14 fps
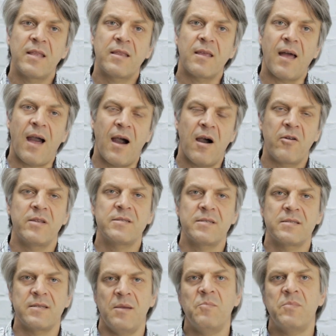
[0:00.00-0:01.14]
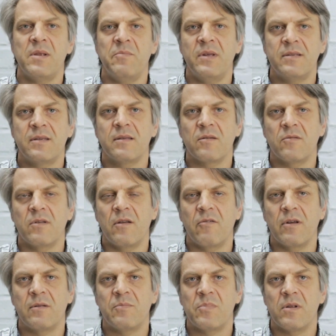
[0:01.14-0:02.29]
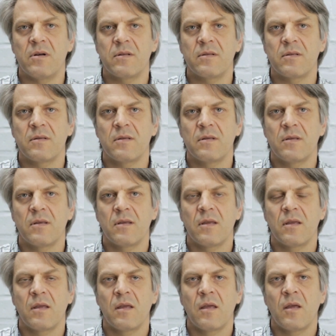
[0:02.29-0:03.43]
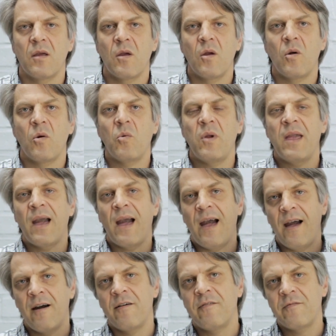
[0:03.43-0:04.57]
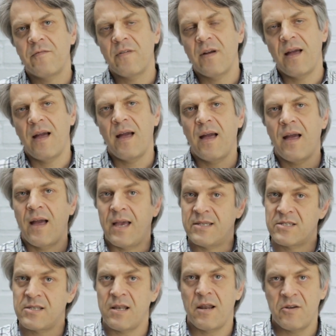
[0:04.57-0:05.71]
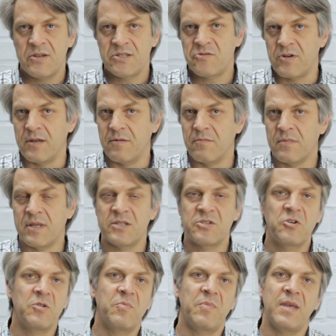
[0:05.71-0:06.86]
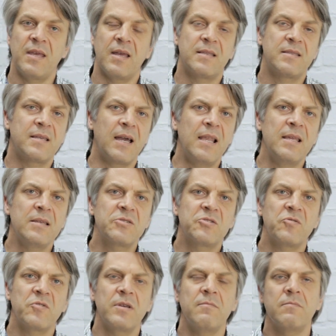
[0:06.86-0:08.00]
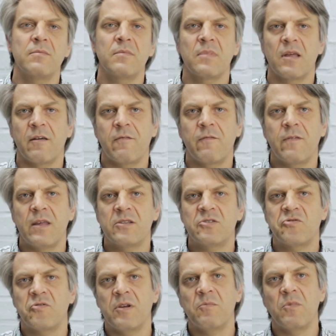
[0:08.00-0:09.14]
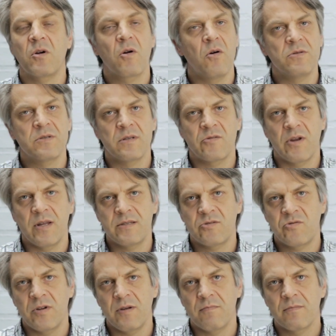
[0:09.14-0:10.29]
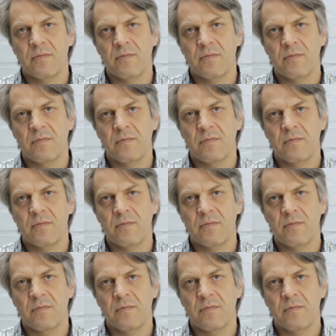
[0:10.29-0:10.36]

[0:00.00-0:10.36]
at how this is implemented on a real plant. We have a slurry stream. This could be a tailing stream, a feed stream, a concentrate stream.